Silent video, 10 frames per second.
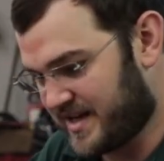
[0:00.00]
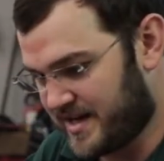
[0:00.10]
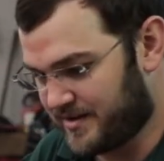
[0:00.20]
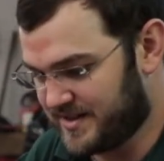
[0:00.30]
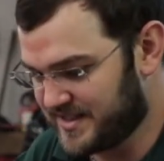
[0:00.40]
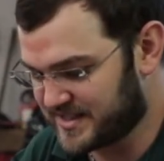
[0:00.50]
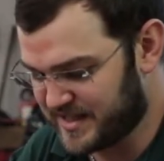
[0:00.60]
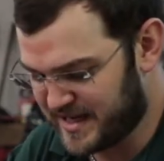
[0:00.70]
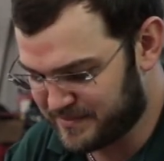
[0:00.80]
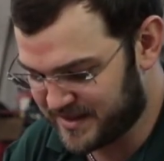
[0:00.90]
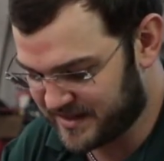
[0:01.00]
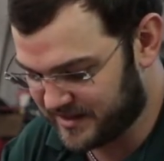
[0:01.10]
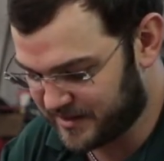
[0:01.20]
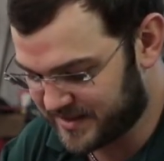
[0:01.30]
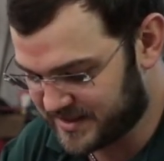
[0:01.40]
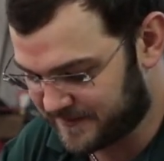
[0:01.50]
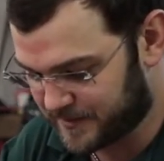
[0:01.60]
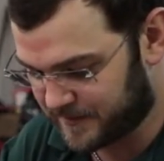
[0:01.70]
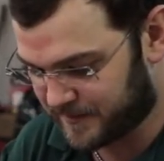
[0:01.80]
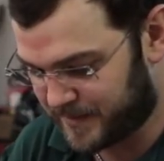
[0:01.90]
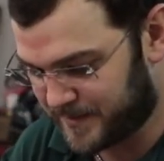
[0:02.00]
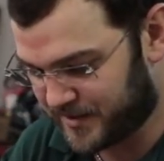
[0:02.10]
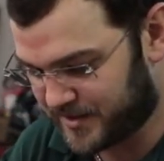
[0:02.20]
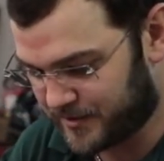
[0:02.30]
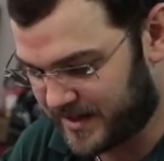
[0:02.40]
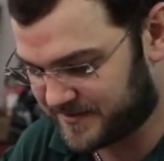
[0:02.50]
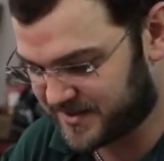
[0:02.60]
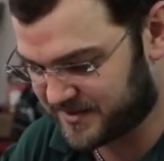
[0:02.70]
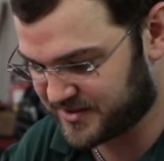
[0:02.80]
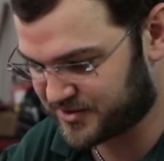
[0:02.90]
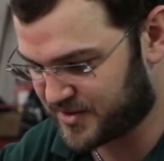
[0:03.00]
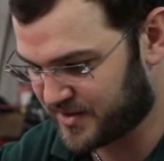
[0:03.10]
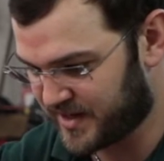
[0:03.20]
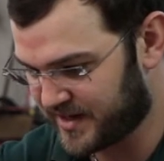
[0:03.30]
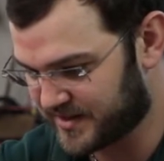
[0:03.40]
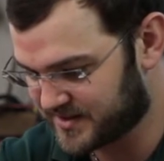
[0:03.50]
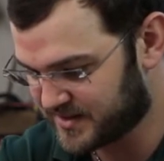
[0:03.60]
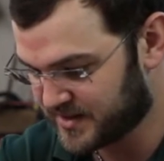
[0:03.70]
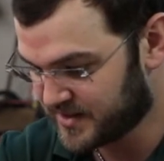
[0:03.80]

Now this can be a little bit difficult for people that don't have seriously strong hands.